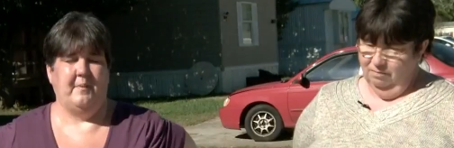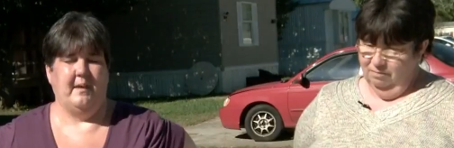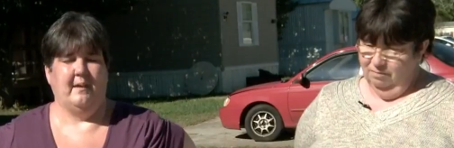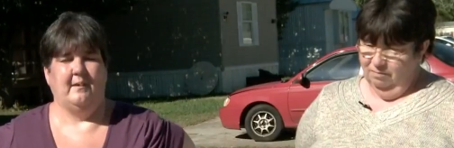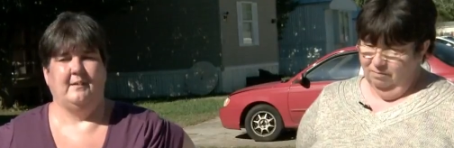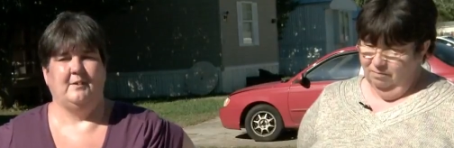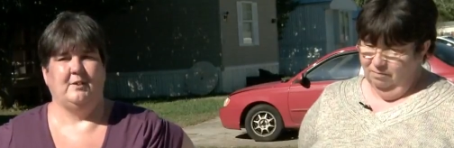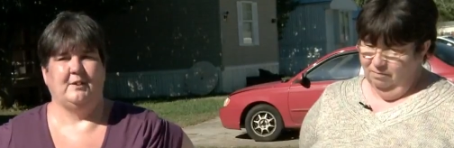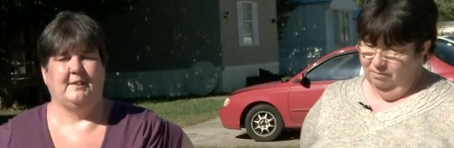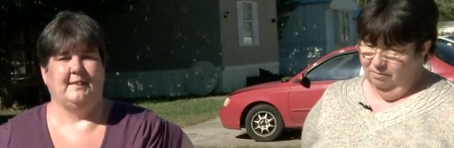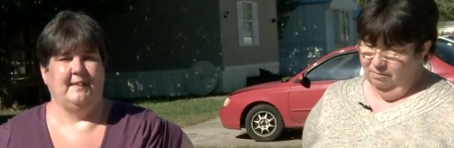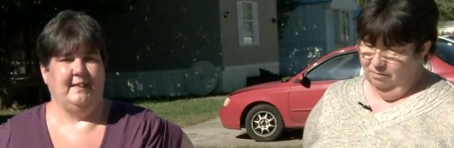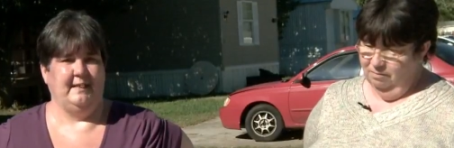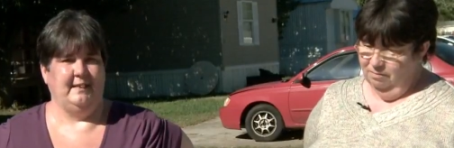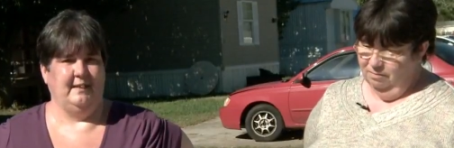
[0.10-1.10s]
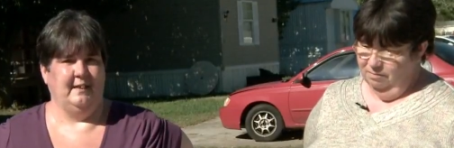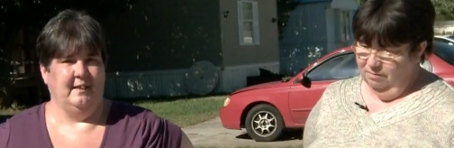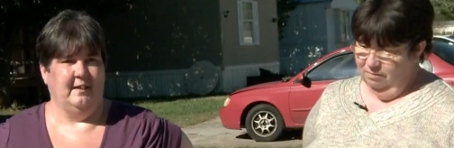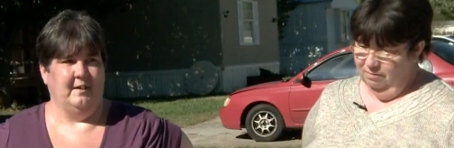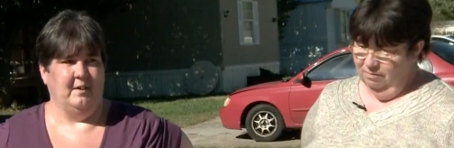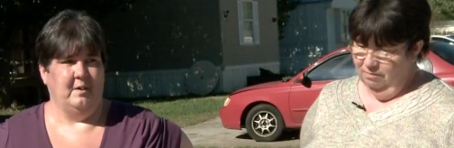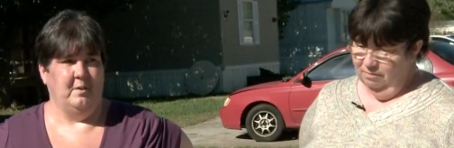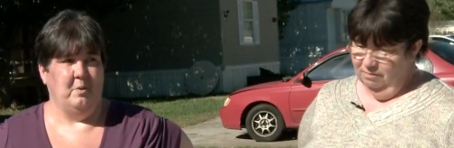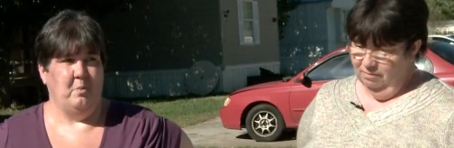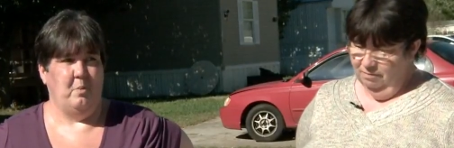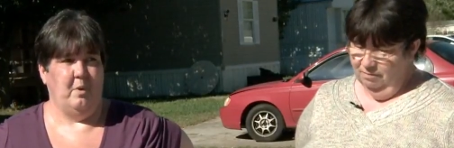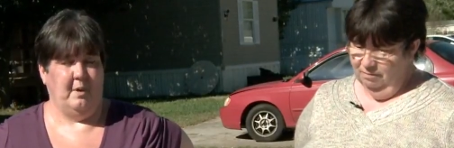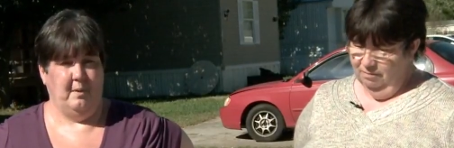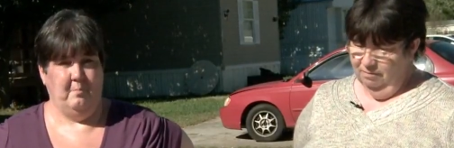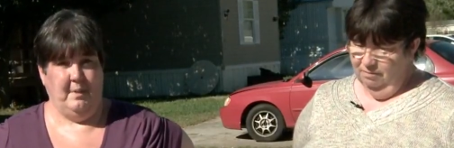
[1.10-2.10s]
Speaker 1: they could have just seen
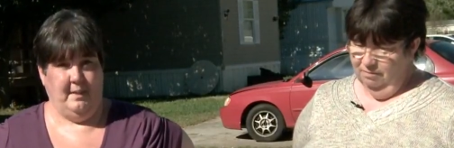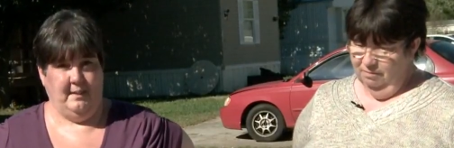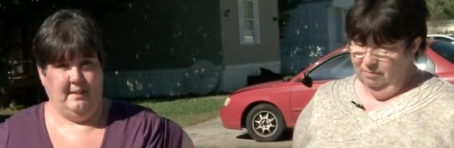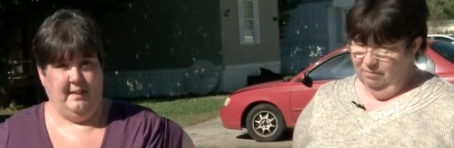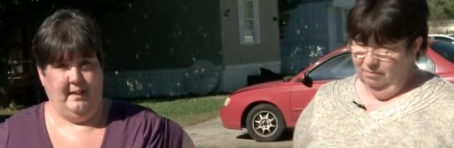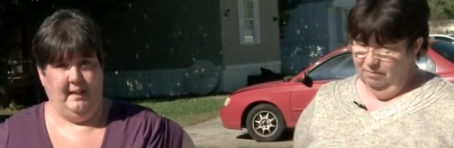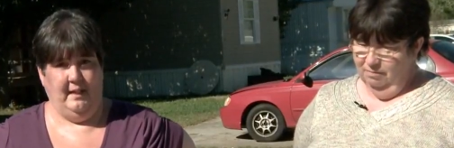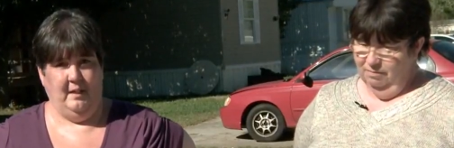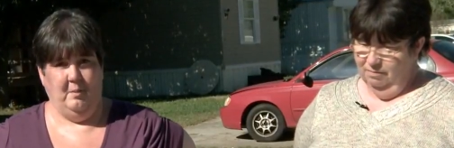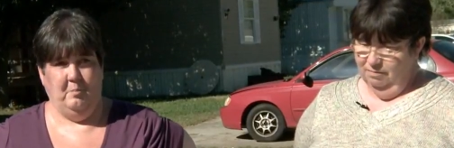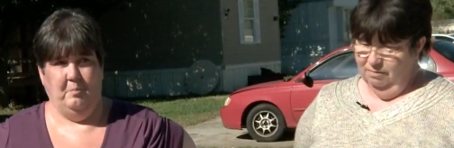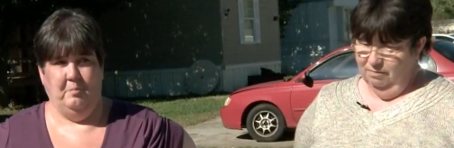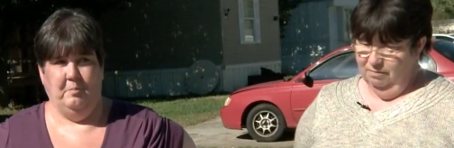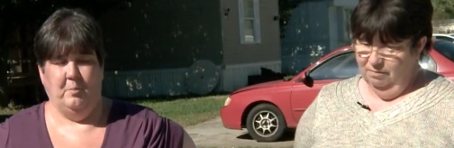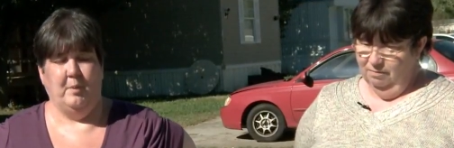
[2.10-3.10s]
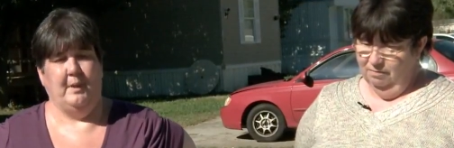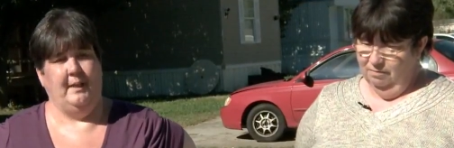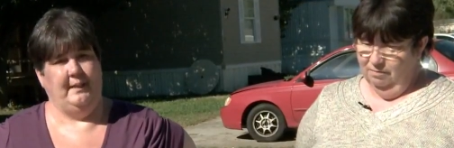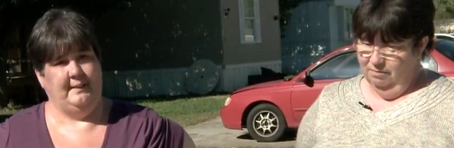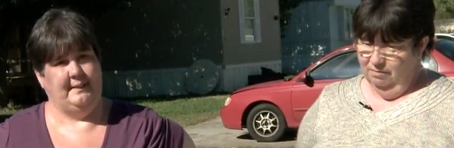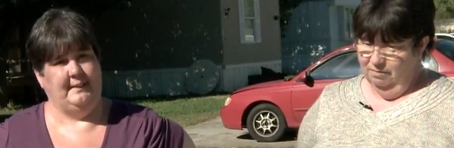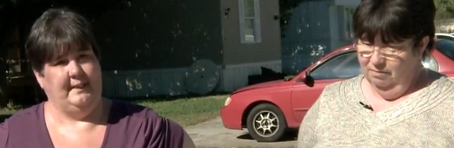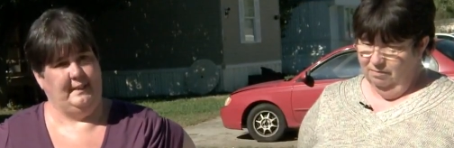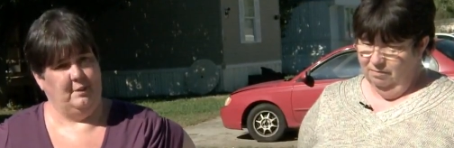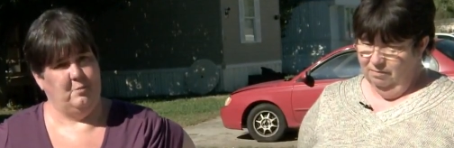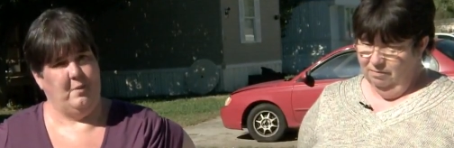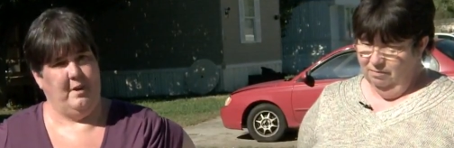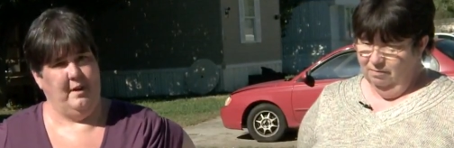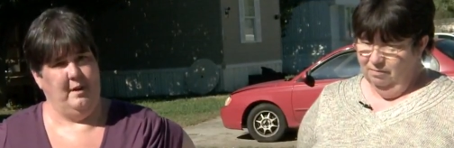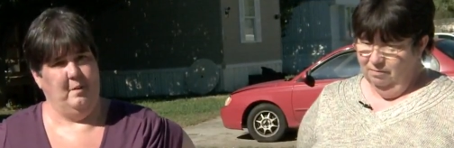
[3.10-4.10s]
what it meant to him when he seen the
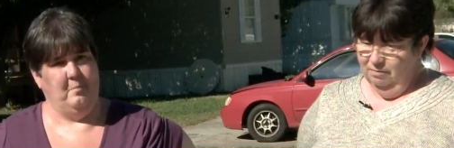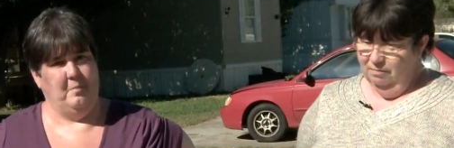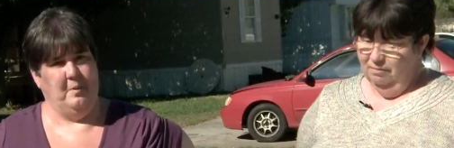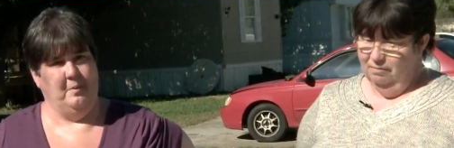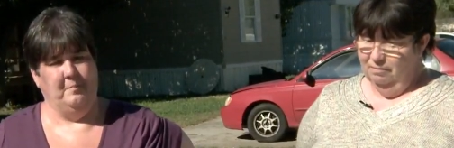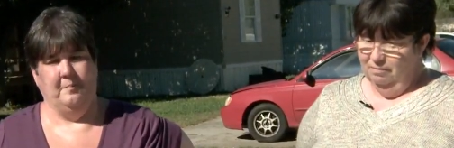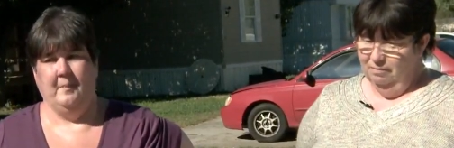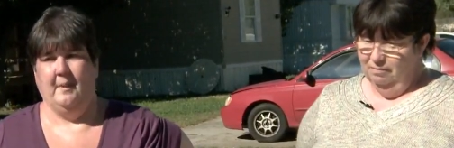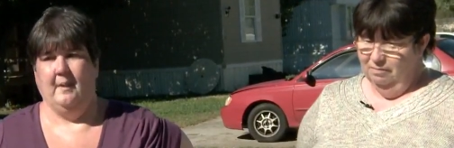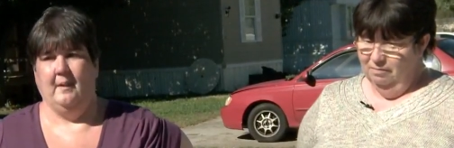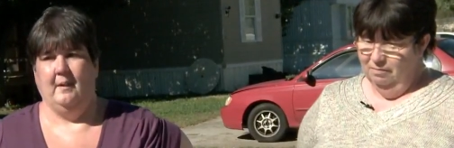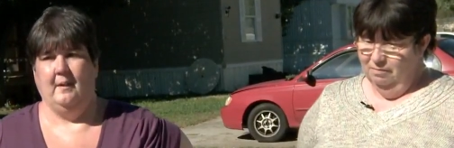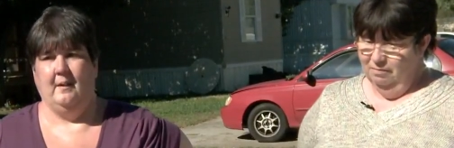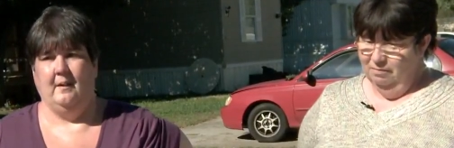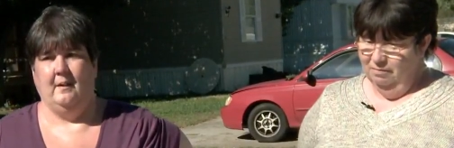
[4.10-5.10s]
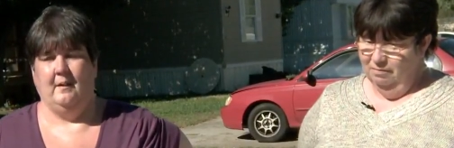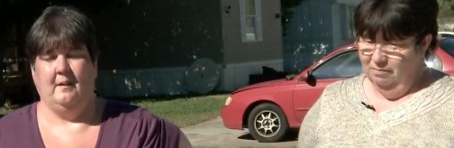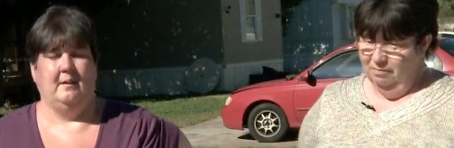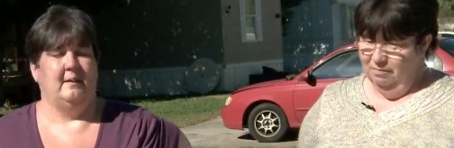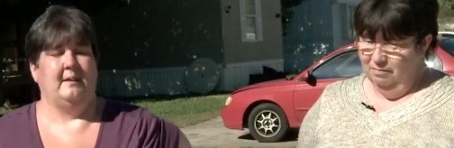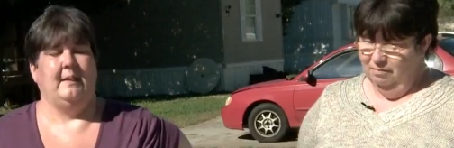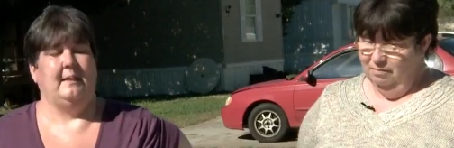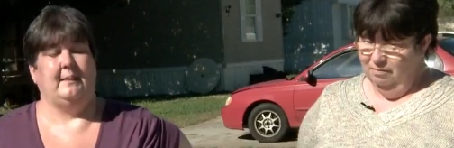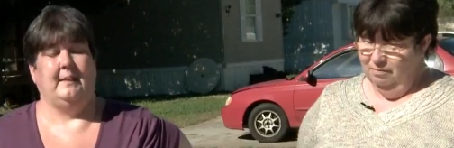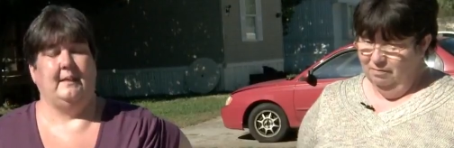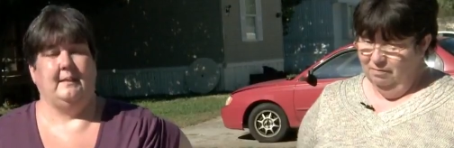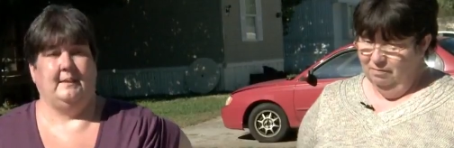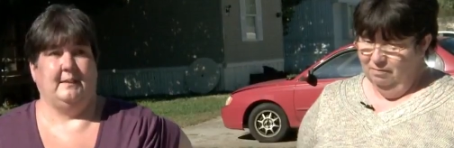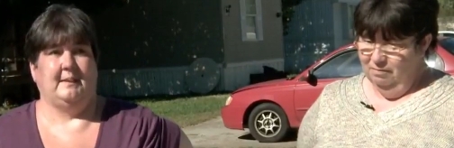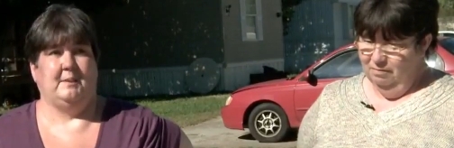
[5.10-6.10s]
ramp, it,
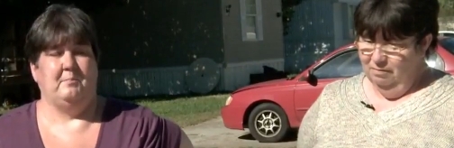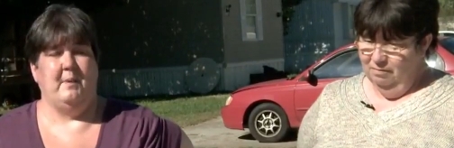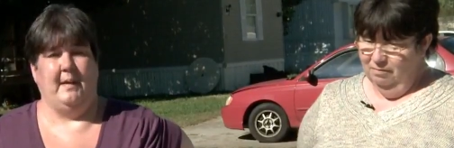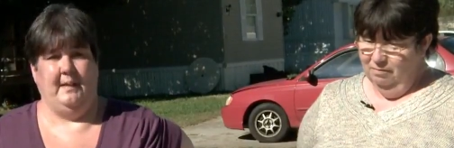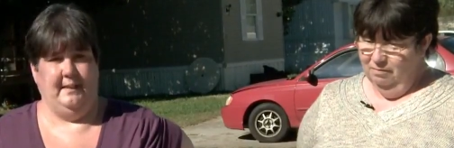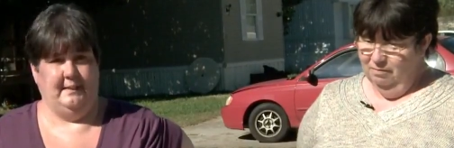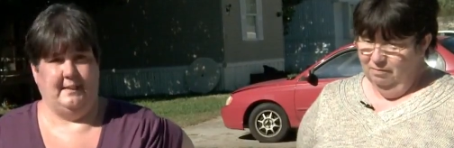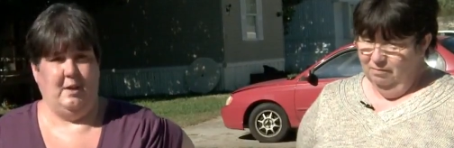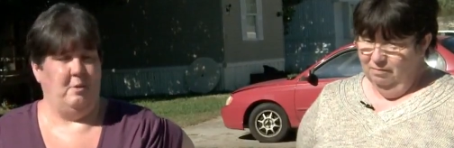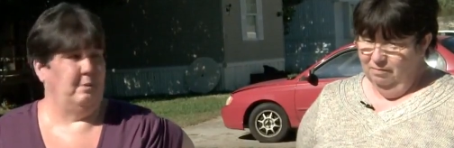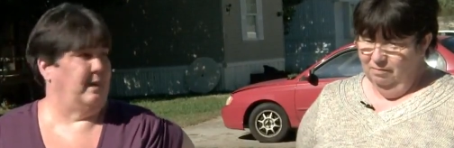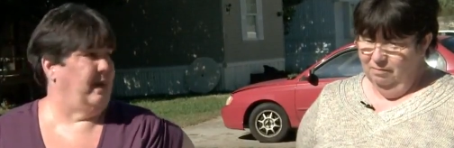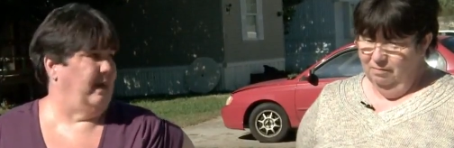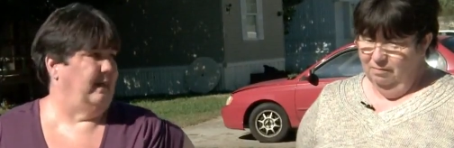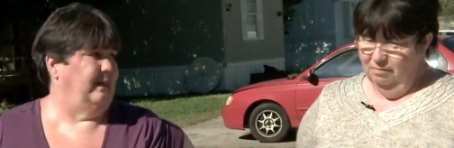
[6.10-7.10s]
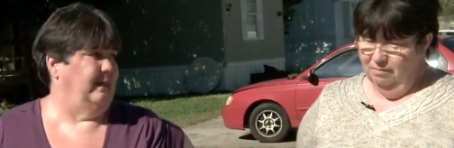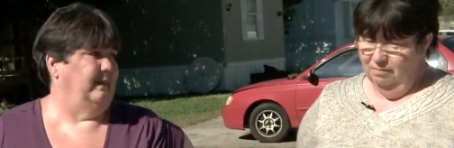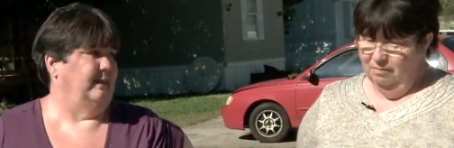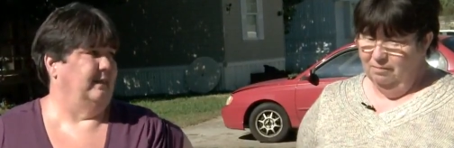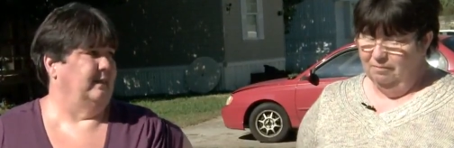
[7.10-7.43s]
it just made his whole day, didn't